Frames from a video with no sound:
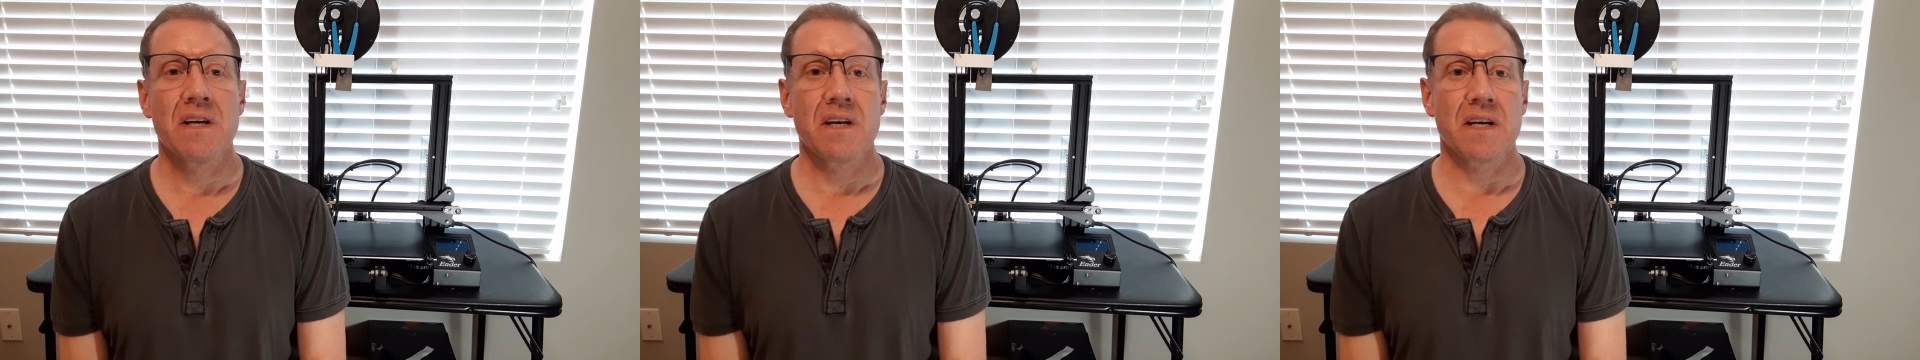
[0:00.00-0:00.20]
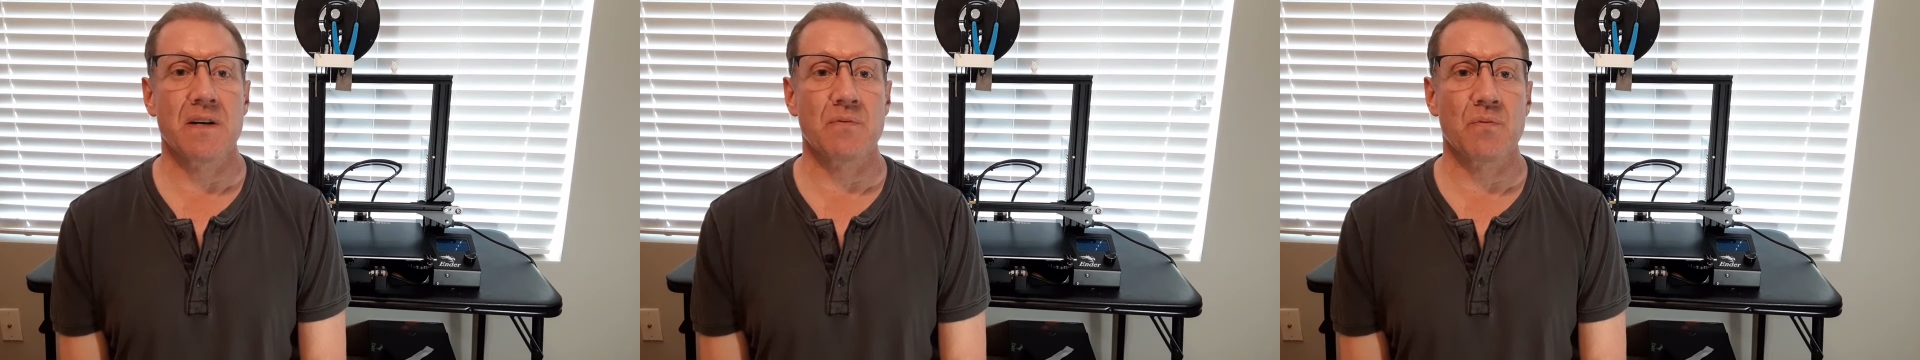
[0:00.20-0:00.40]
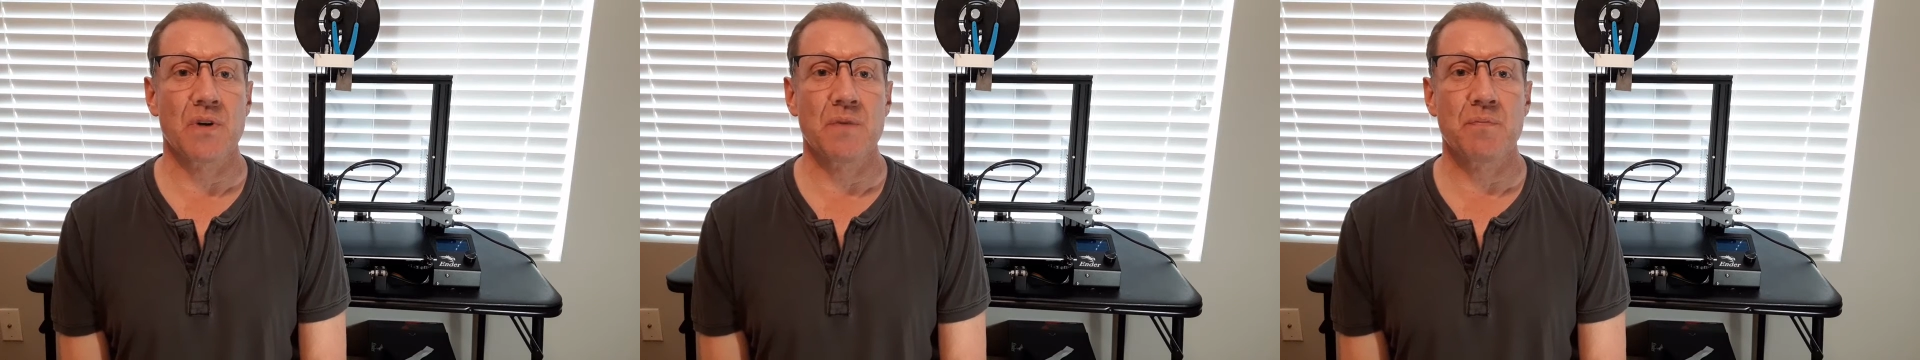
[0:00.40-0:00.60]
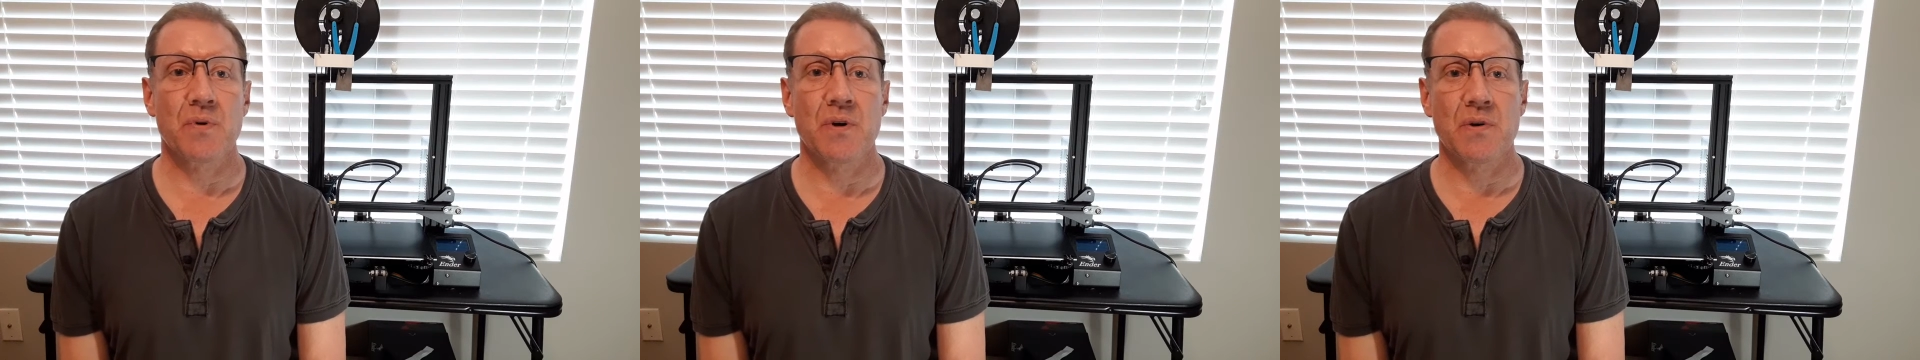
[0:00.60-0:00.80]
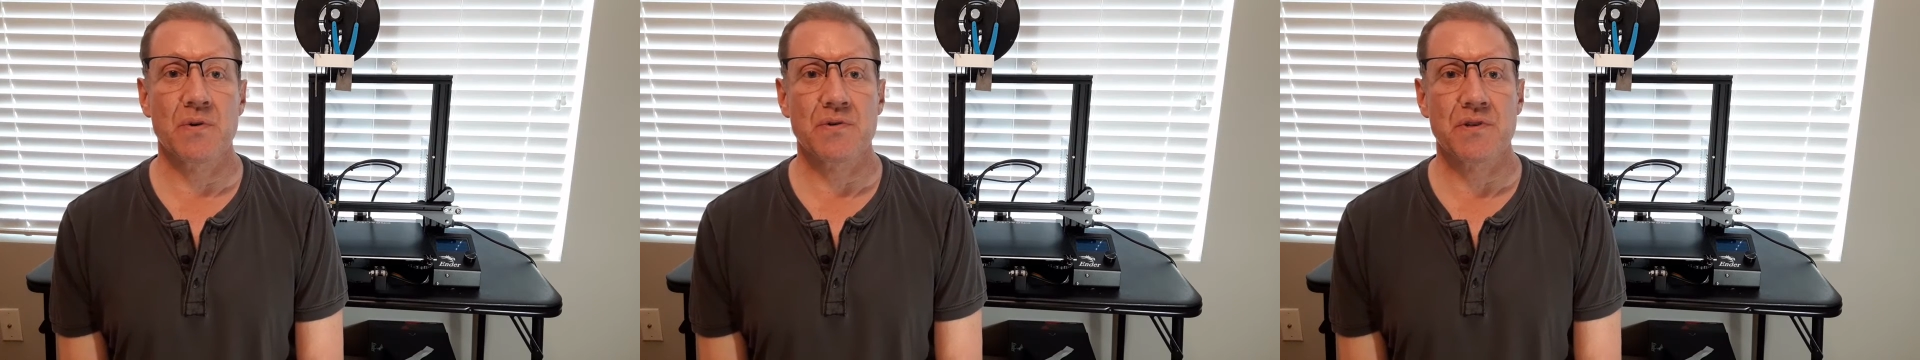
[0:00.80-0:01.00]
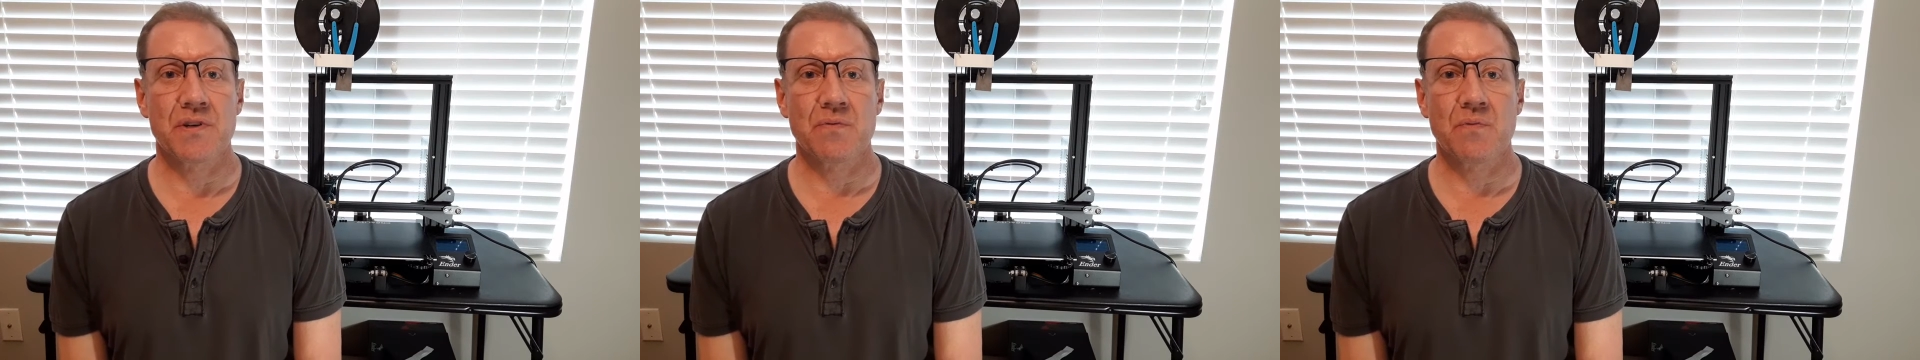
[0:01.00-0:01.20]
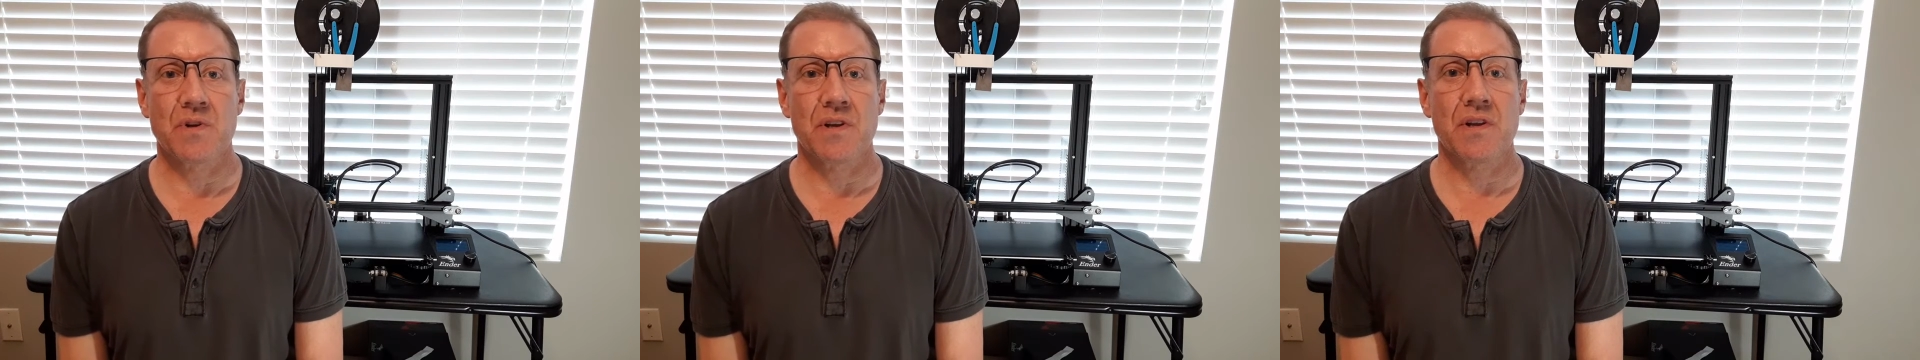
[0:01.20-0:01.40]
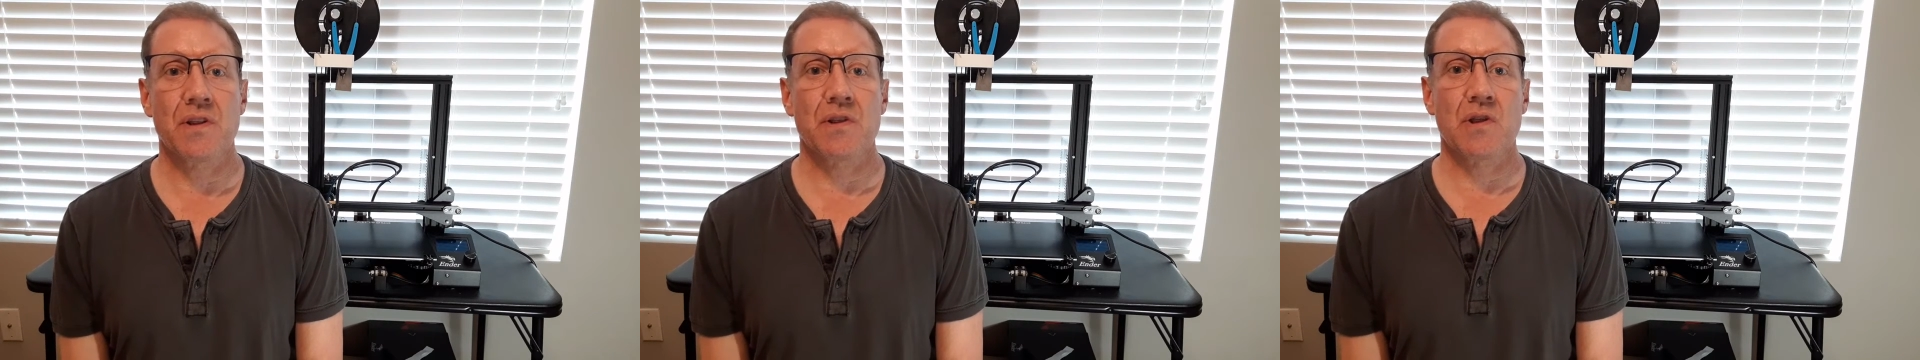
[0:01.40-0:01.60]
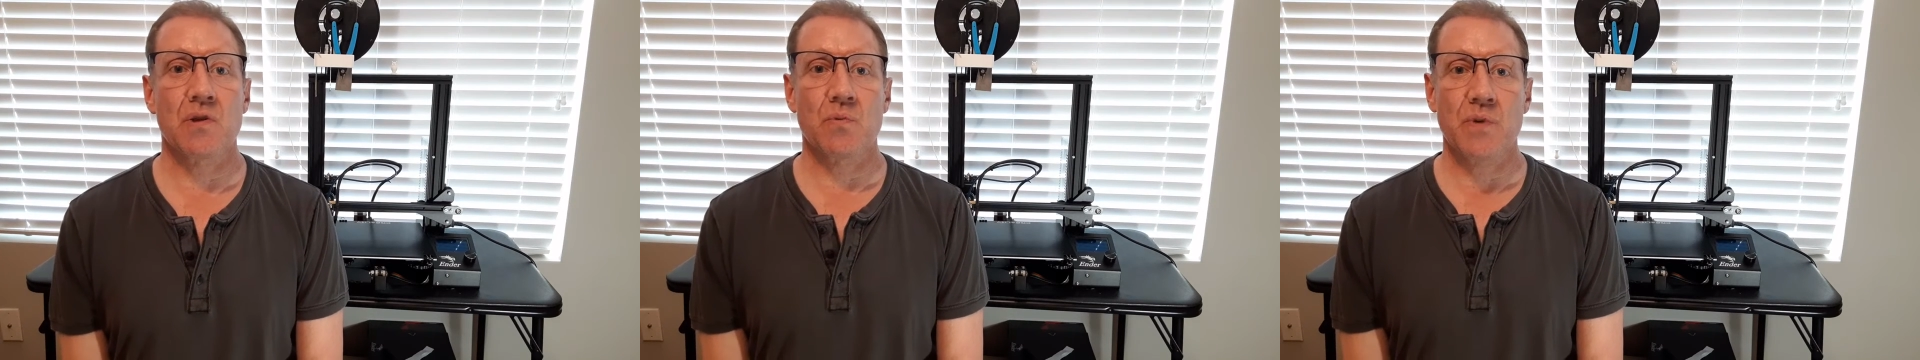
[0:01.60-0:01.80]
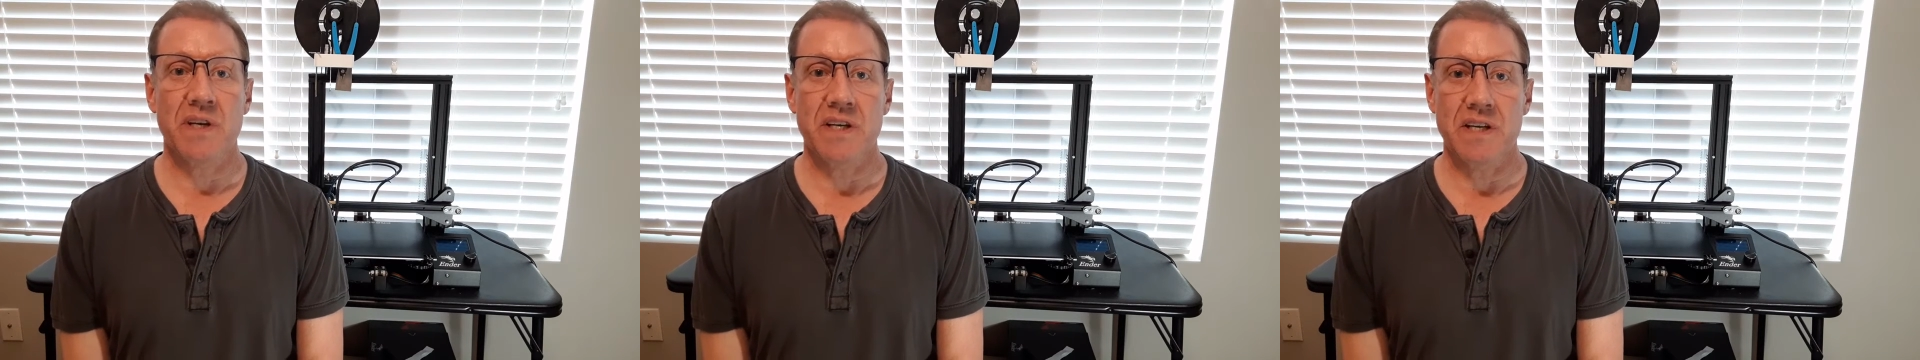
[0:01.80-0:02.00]
and reproduce it with a
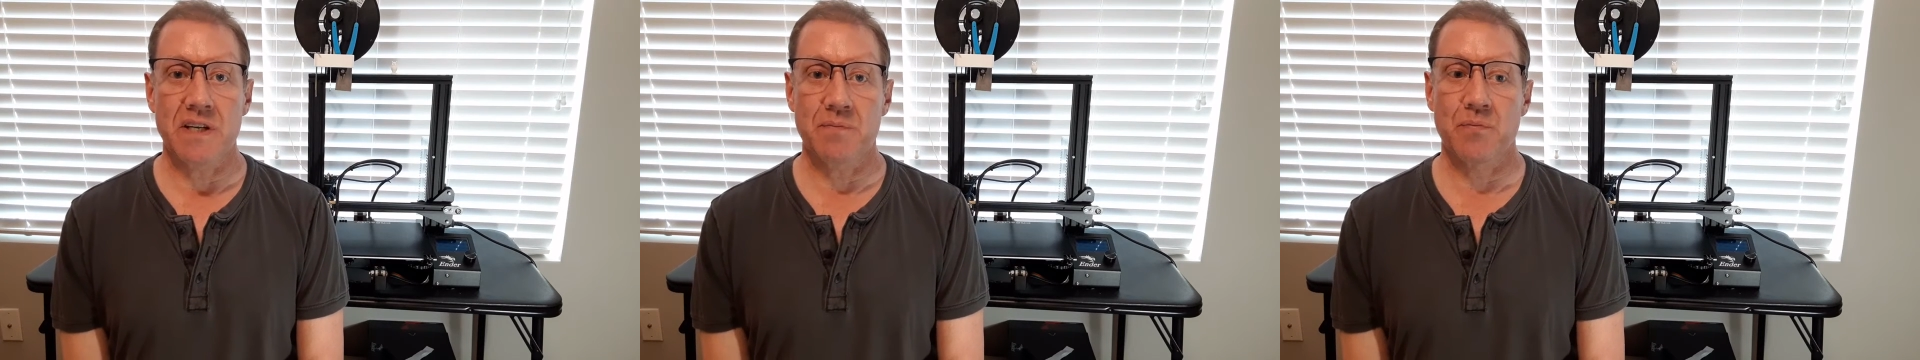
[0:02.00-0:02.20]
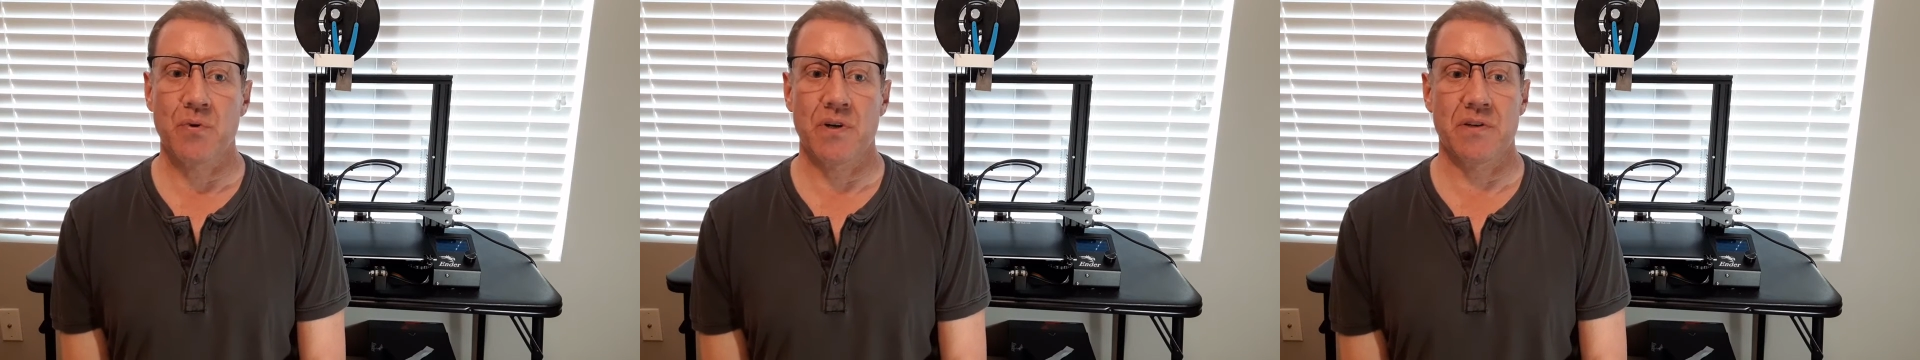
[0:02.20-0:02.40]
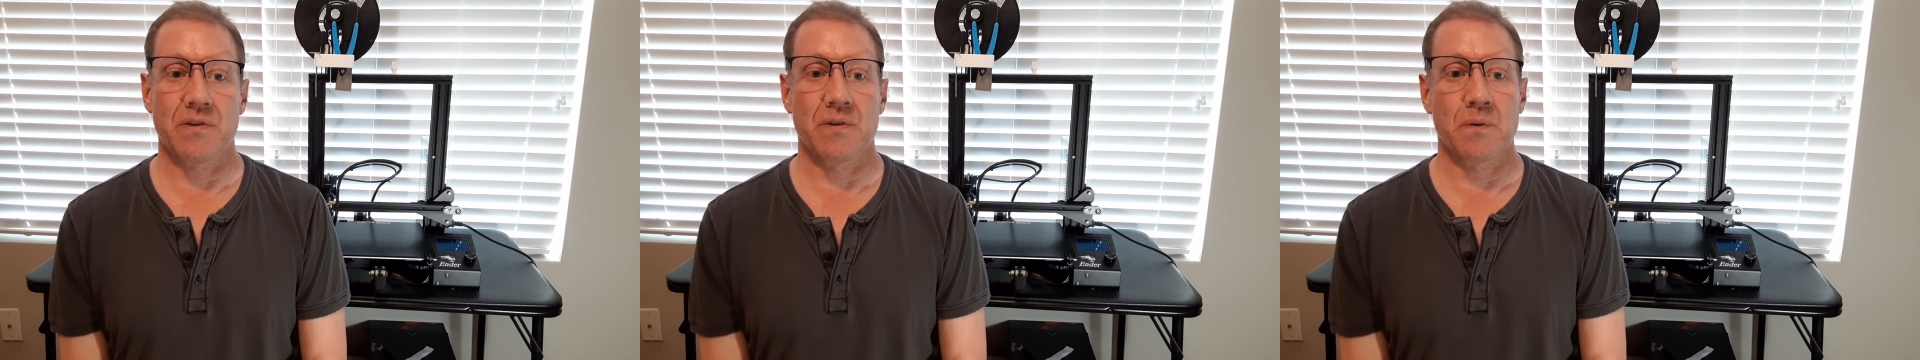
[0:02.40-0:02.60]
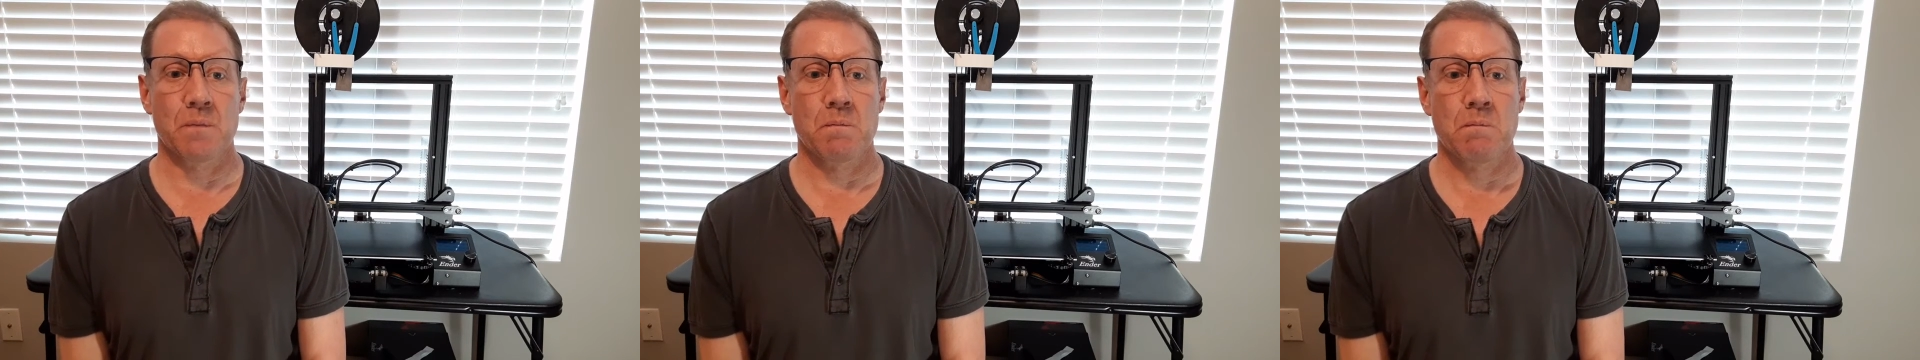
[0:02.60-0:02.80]
3D printer?